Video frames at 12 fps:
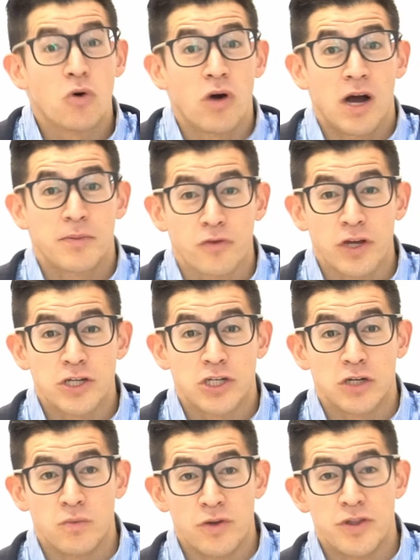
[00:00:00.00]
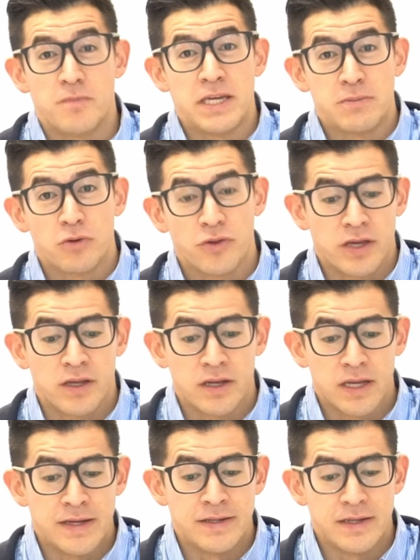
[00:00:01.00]
in cooperation with the people
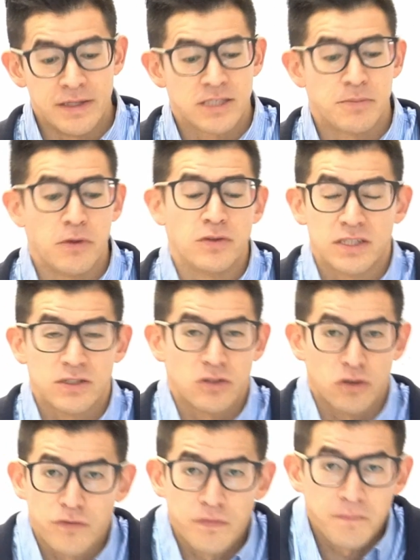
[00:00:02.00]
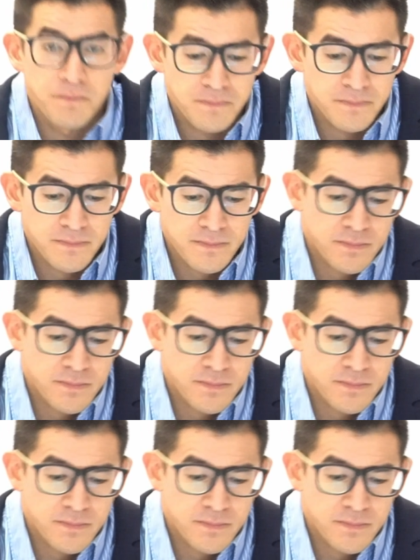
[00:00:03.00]
that it's supposed to serve.